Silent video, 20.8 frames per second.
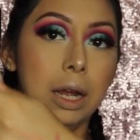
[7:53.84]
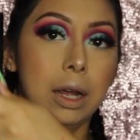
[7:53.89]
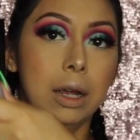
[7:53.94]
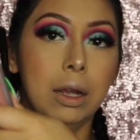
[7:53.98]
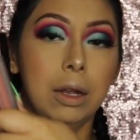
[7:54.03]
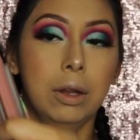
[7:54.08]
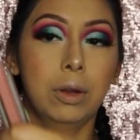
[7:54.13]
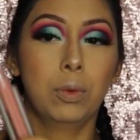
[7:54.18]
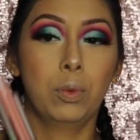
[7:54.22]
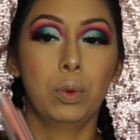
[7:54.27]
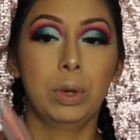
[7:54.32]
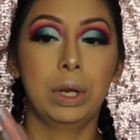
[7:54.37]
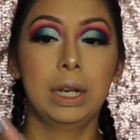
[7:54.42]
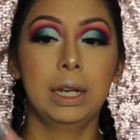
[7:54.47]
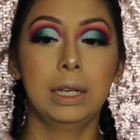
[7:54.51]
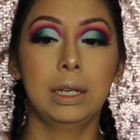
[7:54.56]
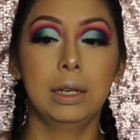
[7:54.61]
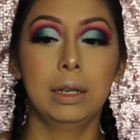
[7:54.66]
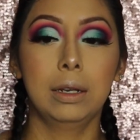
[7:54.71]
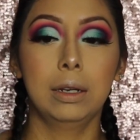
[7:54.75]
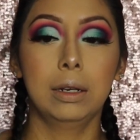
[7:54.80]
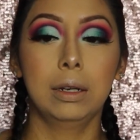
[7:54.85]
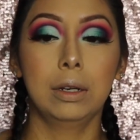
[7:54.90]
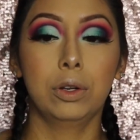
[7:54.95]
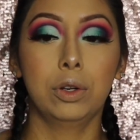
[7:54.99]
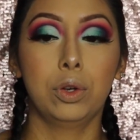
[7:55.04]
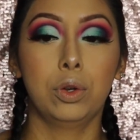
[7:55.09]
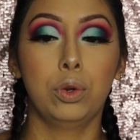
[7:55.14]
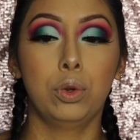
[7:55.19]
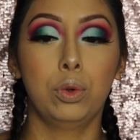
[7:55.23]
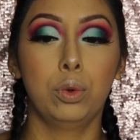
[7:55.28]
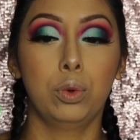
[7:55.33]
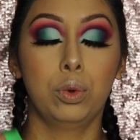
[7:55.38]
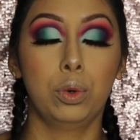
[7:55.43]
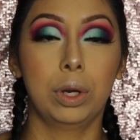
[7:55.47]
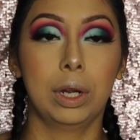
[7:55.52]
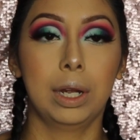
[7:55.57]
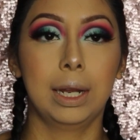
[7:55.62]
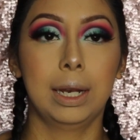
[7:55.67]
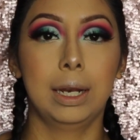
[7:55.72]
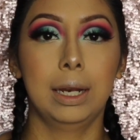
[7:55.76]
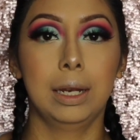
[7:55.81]
I really needed a
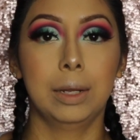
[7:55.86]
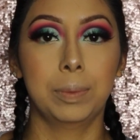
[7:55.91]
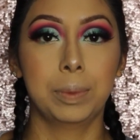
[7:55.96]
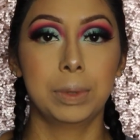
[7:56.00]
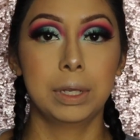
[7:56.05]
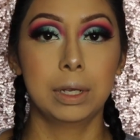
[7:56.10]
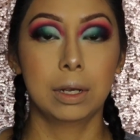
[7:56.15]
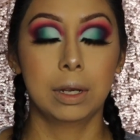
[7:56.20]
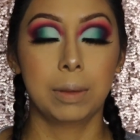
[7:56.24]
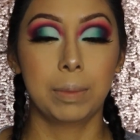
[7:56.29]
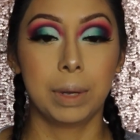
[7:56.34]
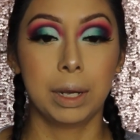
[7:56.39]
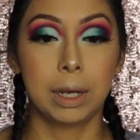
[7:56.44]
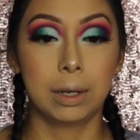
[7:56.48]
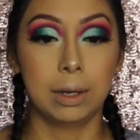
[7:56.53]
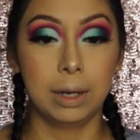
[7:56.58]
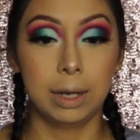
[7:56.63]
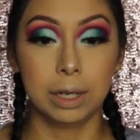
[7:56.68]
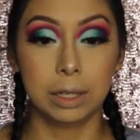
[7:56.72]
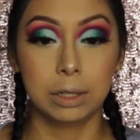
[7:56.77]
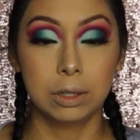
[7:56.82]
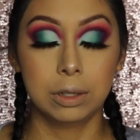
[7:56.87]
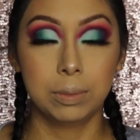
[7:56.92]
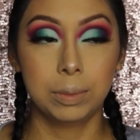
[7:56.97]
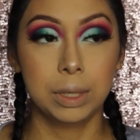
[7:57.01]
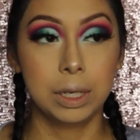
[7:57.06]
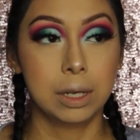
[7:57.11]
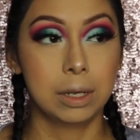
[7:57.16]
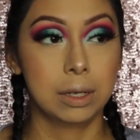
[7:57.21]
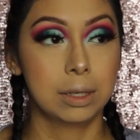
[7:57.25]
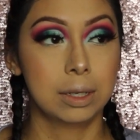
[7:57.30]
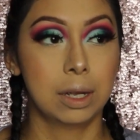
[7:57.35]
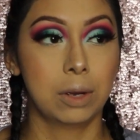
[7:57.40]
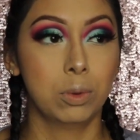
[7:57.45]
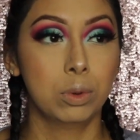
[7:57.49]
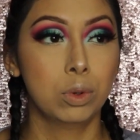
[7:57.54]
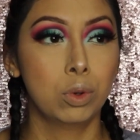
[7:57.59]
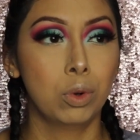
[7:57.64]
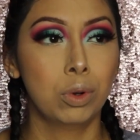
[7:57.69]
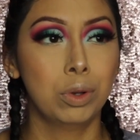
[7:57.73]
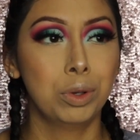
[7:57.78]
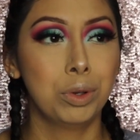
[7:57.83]
nude lipstick in my collection because I
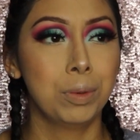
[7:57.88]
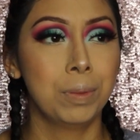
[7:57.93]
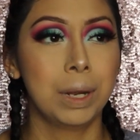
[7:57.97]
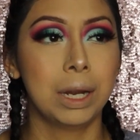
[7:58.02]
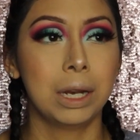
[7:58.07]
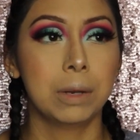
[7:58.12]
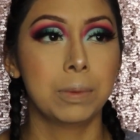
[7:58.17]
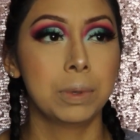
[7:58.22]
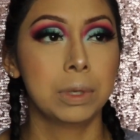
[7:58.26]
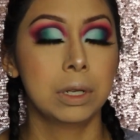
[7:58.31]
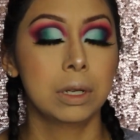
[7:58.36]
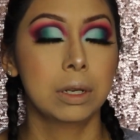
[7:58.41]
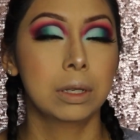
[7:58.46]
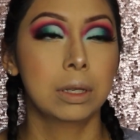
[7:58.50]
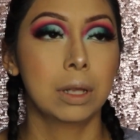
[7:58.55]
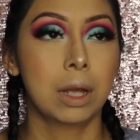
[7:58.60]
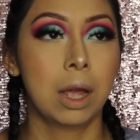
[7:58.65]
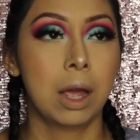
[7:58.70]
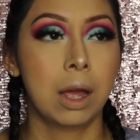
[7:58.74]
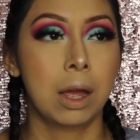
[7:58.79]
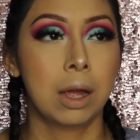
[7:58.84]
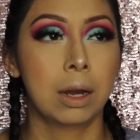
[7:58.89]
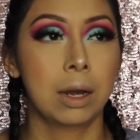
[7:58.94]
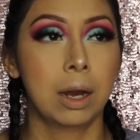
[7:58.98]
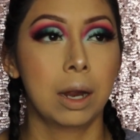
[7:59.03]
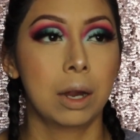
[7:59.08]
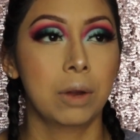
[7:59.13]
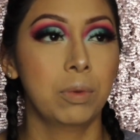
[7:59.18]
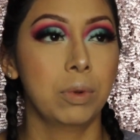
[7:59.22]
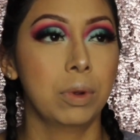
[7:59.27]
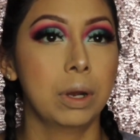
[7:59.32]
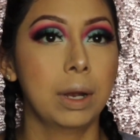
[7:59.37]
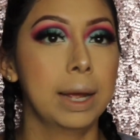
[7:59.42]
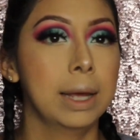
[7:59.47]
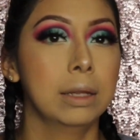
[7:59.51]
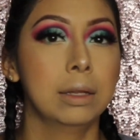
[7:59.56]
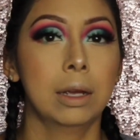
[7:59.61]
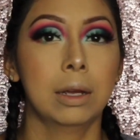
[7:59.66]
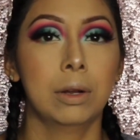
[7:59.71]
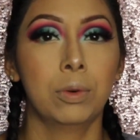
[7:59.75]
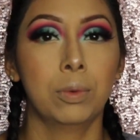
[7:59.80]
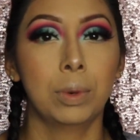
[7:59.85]
was going through my lipsticks and I
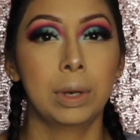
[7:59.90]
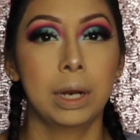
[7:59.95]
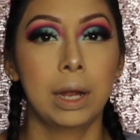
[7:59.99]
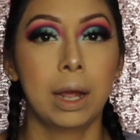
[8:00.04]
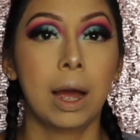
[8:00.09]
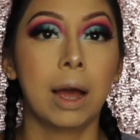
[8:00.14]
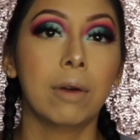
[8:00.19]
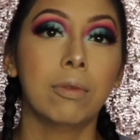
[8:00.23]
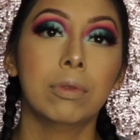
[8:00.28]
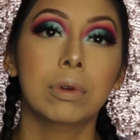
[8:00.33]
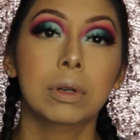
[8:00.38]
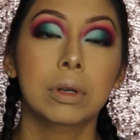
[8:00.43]
realized I don't really have